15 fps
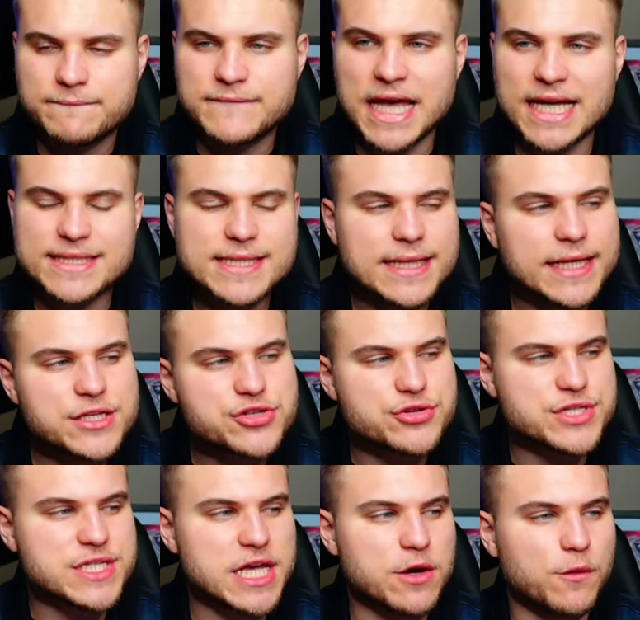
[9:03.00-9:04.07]
That's an
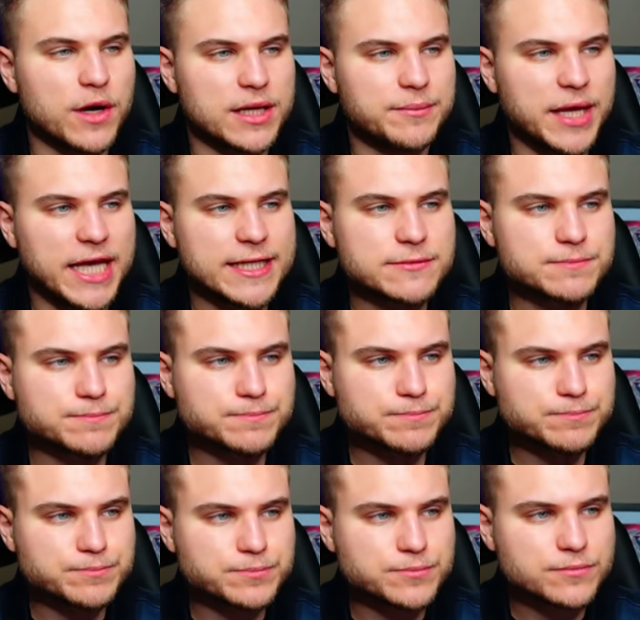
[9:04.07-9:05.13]
interesting one, man.
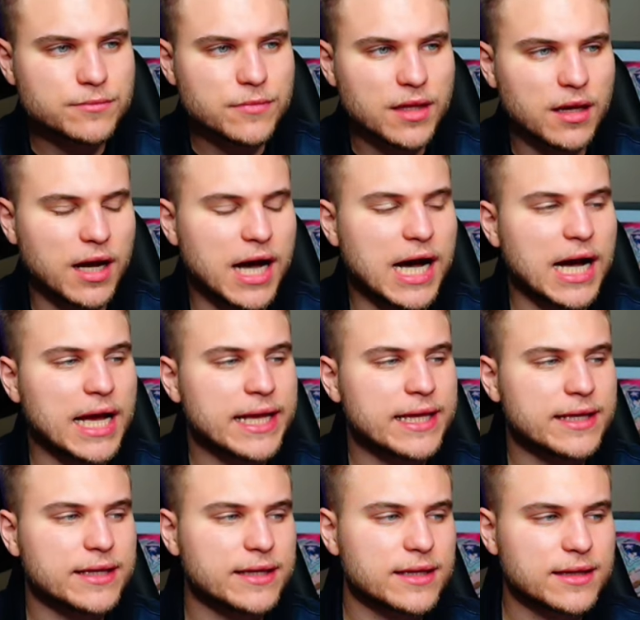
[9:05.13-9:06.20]

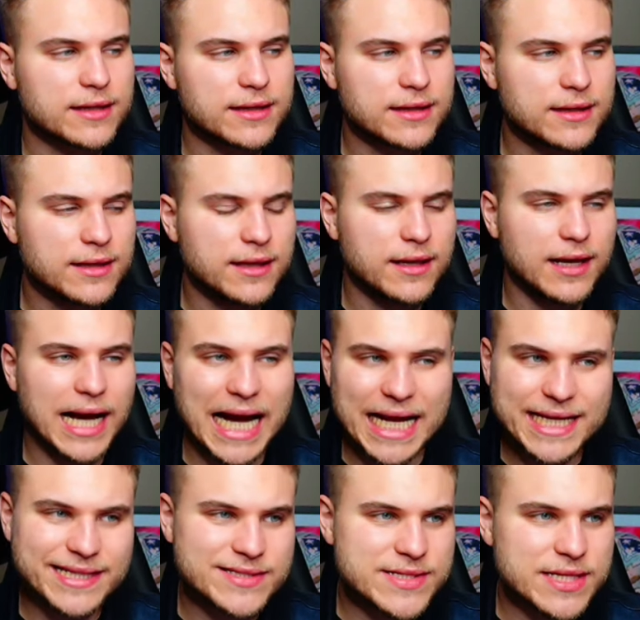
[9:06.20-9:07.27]
I
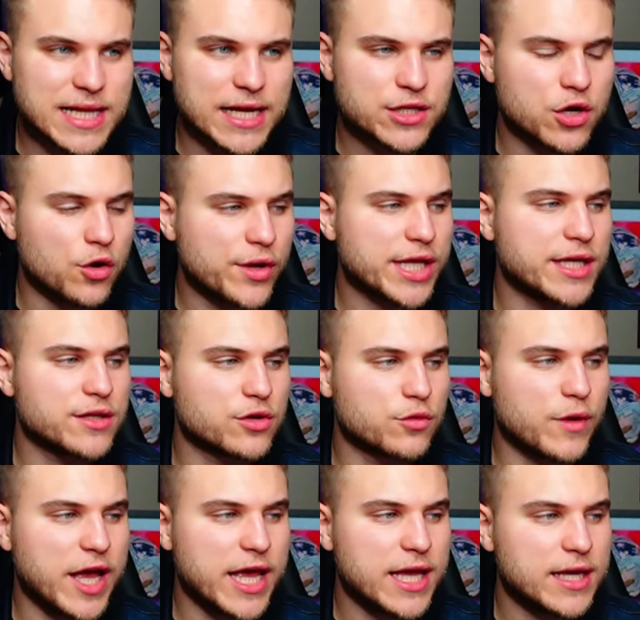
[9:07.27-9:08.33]
could see that going either
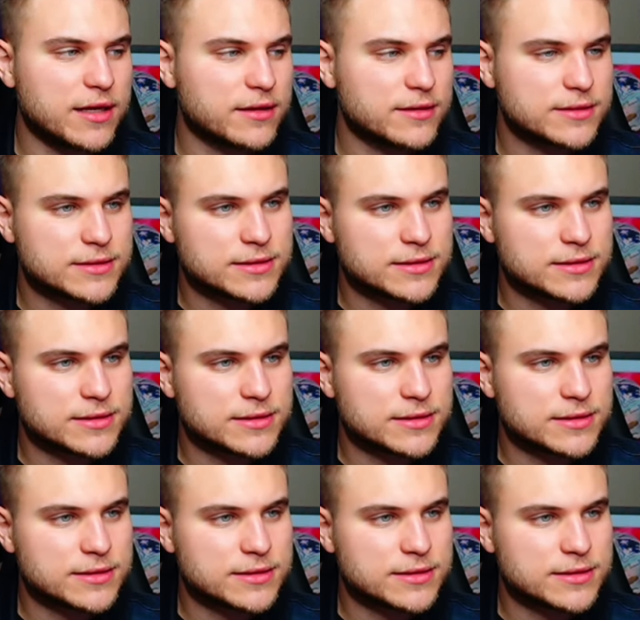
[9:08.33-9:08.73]
way.